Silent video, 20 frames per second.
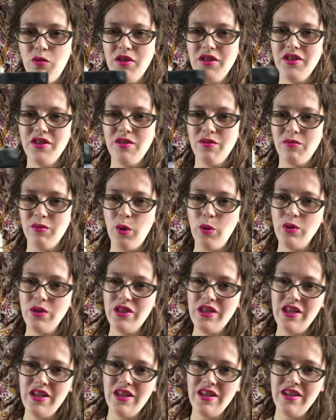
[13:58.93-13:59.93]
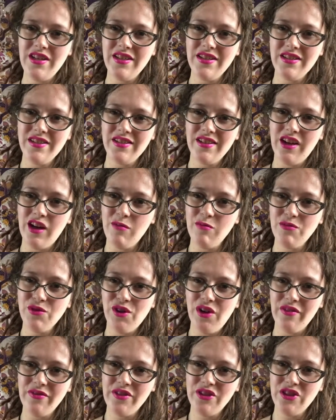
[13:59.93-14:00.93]
once the roastiness comes
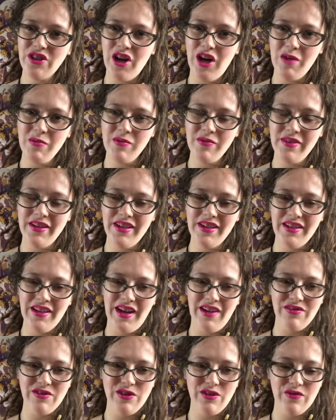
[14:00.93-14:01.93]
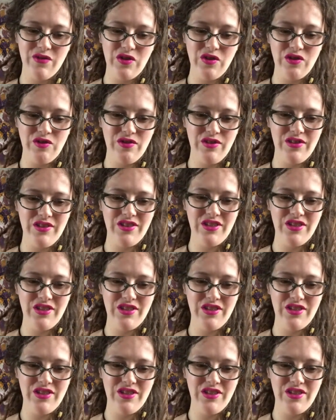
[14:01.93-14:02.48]
off the top of it after the first few